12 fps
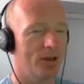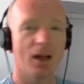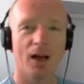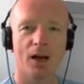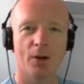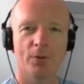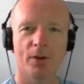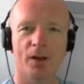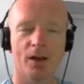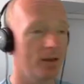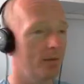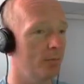
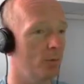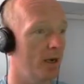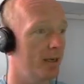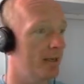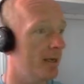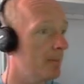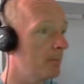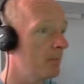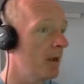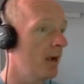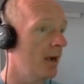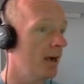I have no idea.
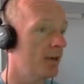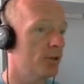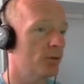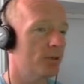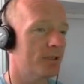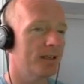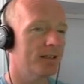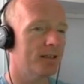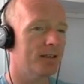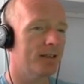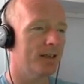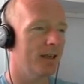As you stand
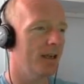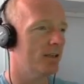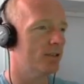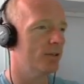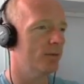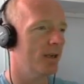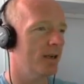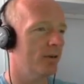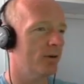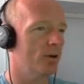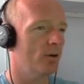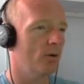at the gate, you
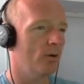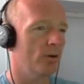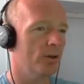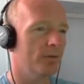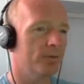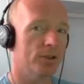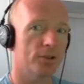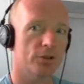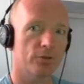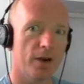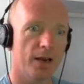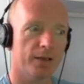hear a call of
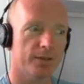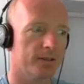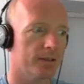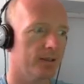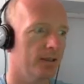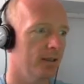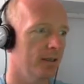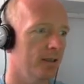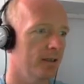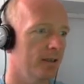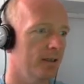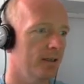distress.
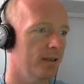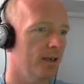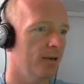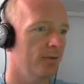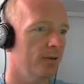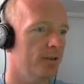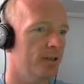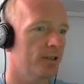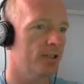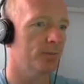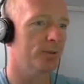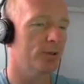
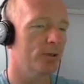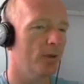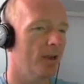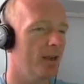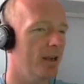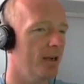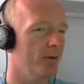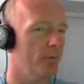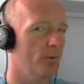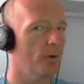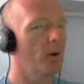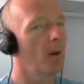Irresistible to a
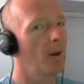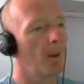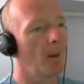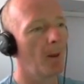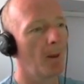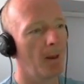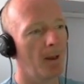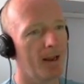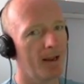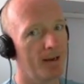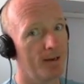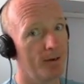hero
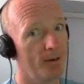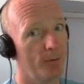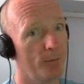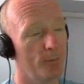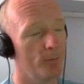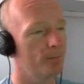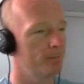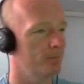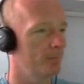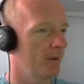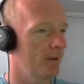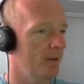like you.
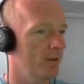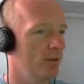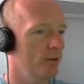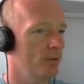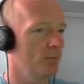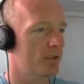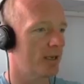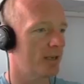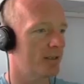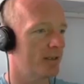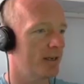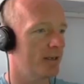You must
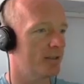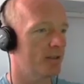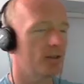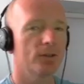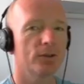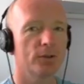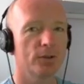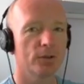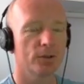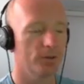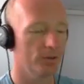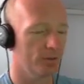answer it.
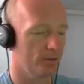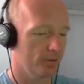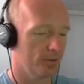Good luck.